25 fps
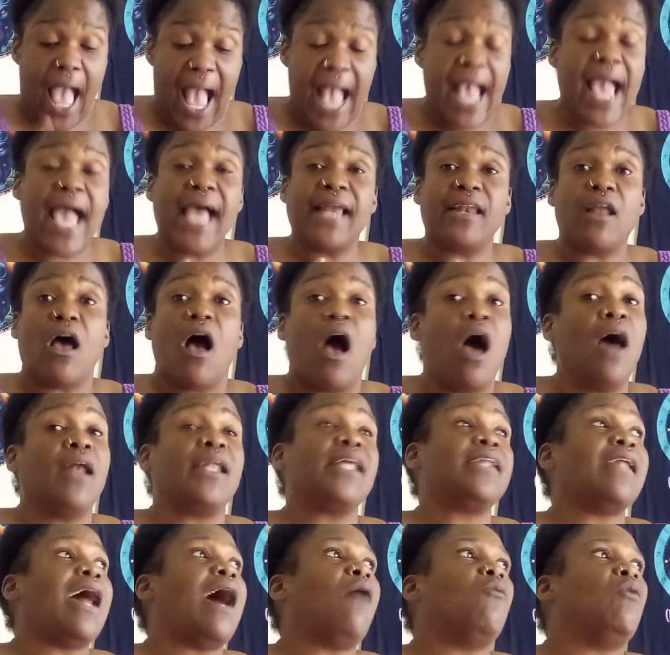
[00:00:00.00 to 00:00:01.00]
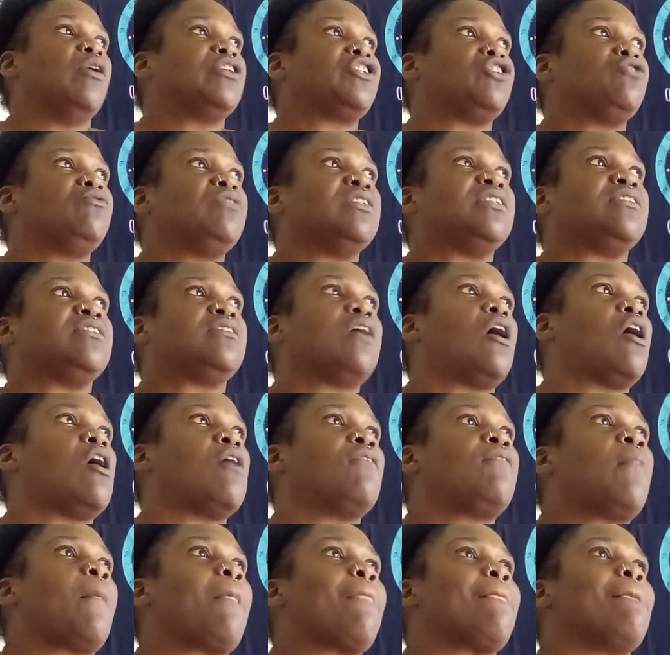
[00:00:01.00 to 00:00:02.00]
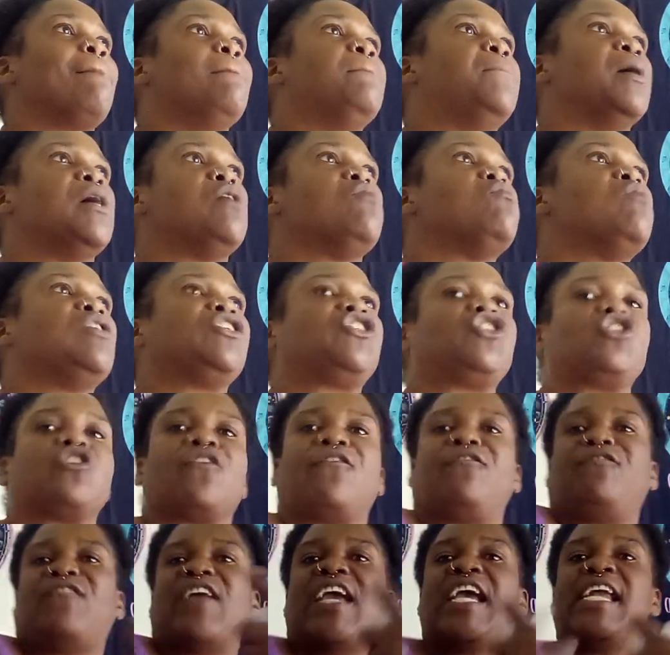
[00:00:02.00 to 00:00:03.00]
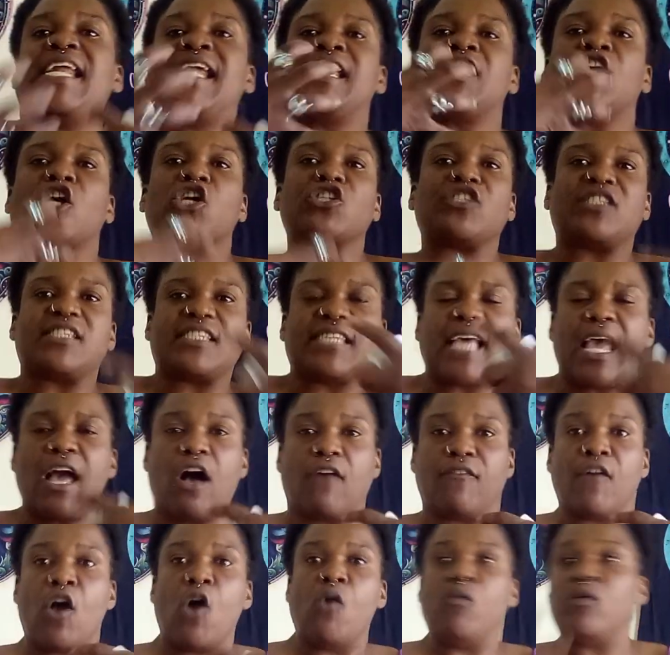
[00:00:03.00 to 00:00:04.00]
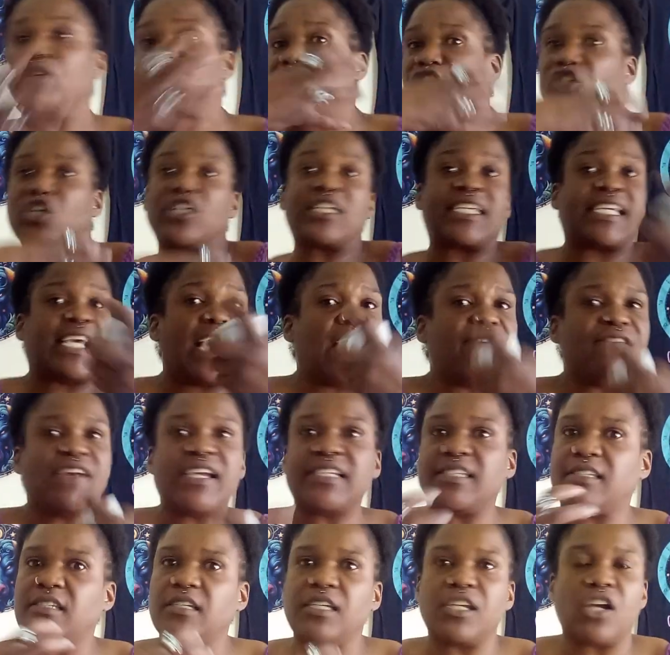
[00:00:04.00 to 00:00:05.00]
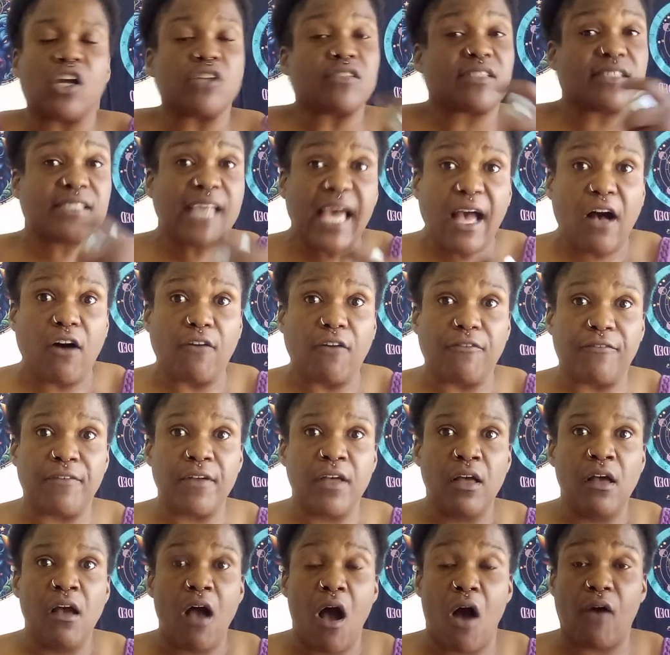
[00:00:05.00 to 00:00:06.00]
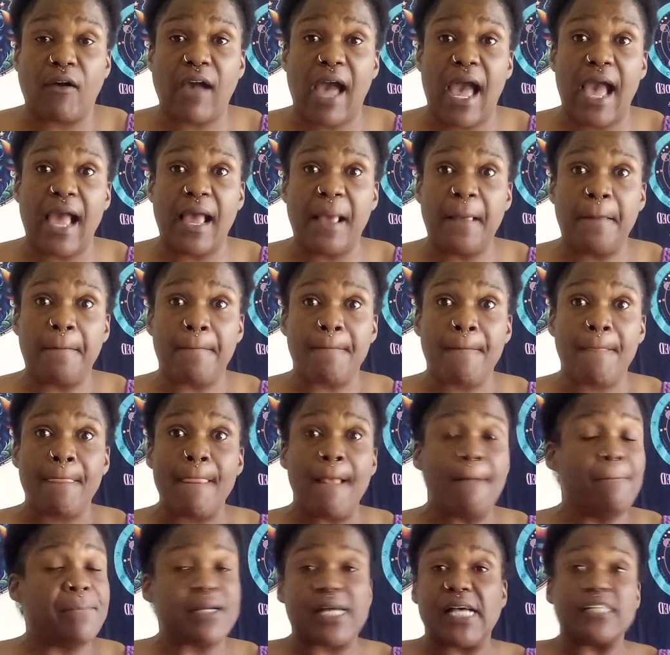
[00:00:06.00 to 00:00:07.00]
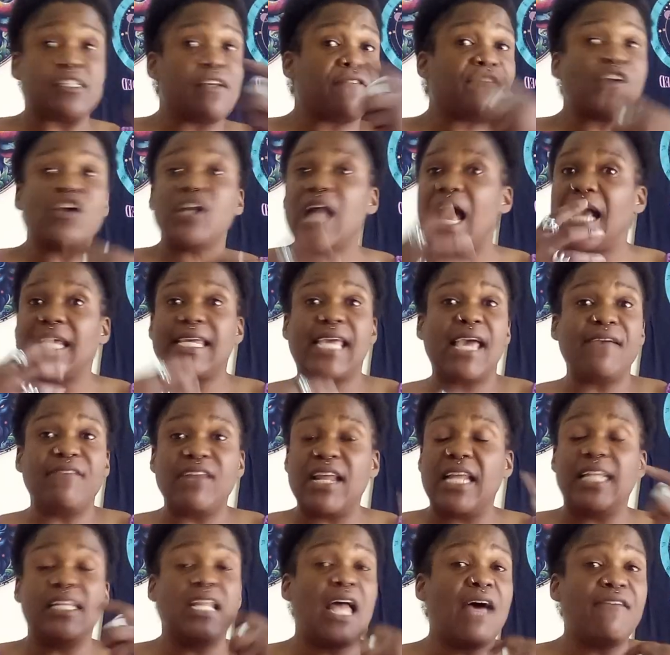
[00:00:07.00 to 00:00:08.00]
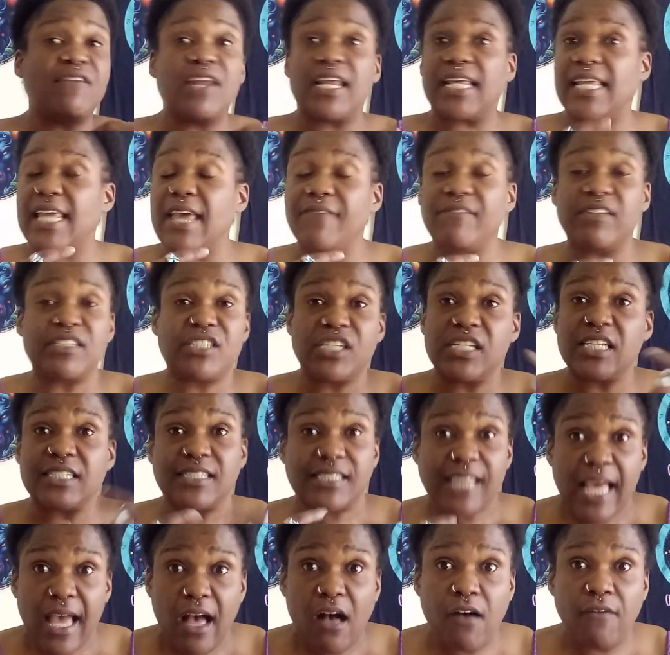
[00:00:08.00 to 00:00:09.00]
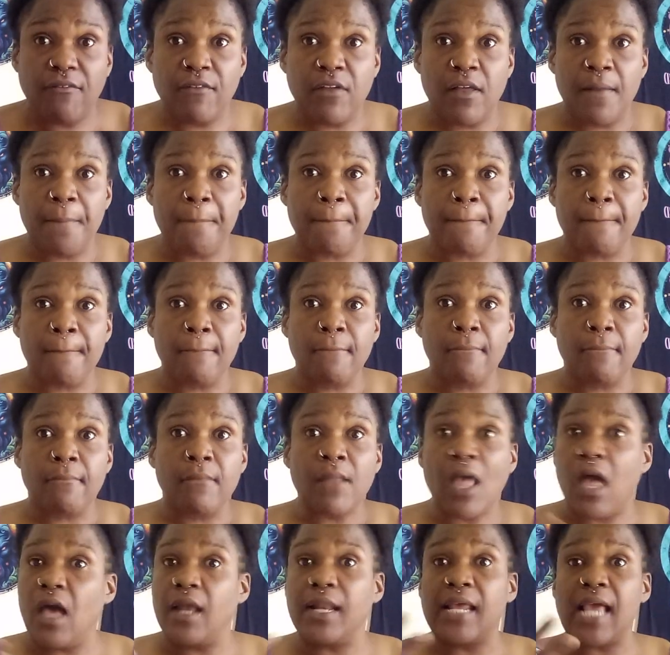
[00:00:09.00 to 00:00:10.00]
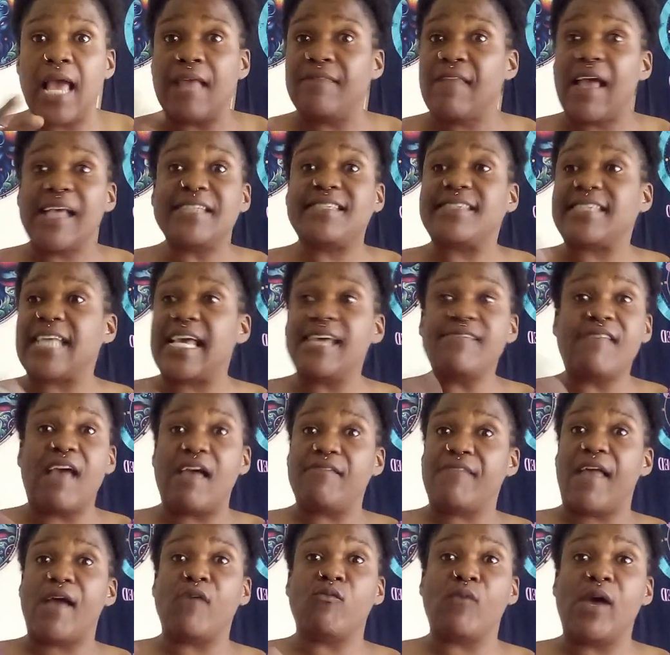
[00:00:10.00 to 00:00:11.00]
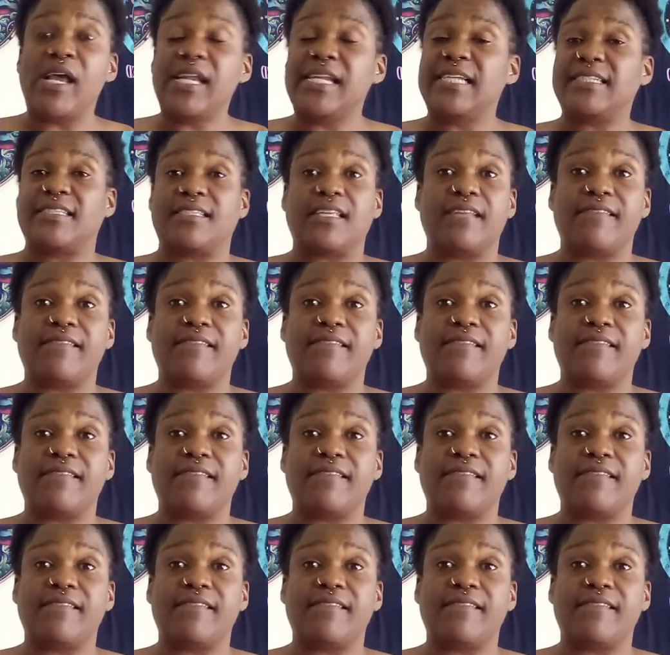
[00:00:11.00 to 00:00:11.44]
And, honey, not what you deserve, but what you're feeding yourself, what you're giving to yourself, okay? Because if you're not giving and loving and giving to yourself, honey, and they see that and they witness